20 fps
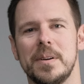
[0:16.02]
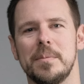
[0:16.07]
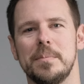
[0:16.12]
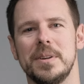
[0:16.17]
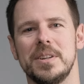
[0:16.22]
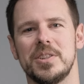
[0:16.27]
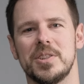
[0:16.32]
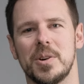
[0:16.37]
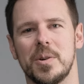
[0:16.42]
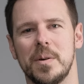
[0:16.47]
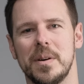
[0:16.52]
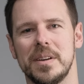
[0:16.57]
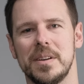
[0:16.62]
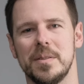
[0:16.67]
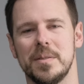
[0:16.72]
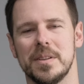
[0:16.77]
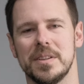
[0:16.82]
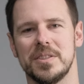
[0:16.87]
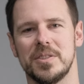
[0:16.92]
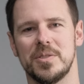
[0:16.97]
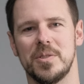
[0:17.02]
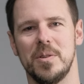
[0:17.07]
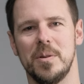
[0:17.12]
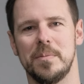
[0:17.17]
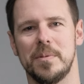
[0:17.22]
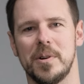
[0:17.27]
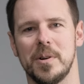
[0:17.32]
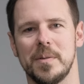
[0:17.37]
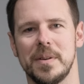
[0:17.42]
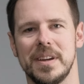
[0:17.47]
to be showing you the
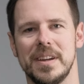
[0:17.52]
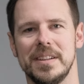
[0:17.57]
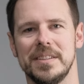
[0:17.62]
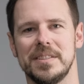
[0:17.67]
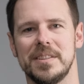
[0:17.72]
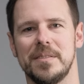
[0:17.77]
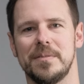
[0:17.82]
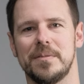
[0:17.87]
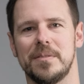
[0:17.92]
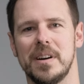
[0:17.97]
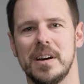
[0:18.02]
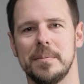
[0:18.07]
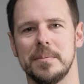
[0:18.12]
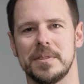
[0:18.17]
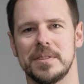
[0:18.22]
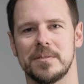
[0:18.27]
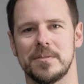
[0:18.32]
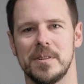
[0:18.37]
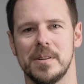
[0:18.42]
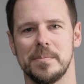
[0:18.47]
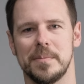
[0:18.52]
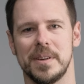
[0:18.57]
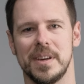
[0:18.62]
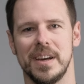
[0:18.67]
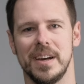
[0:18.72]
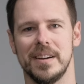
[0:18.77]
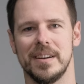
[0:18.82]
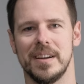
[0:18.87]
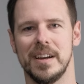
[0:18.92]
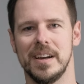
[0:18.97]
Strobepro Insta-Frame Scrim
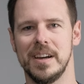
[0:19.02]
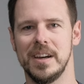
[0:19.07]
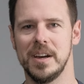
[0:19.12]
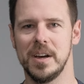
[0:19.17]
Kit.